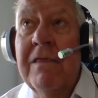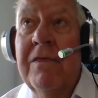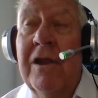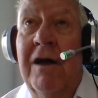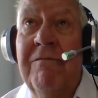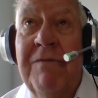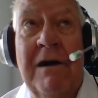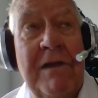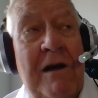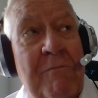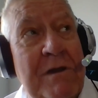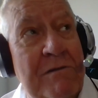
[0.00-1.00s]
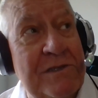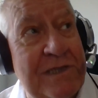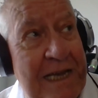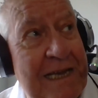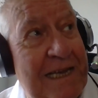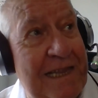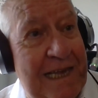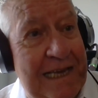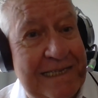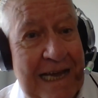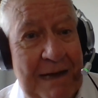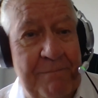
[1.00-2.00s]
that I found out when I was taking the
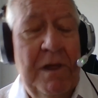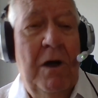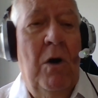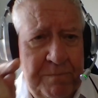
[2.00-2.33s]
exam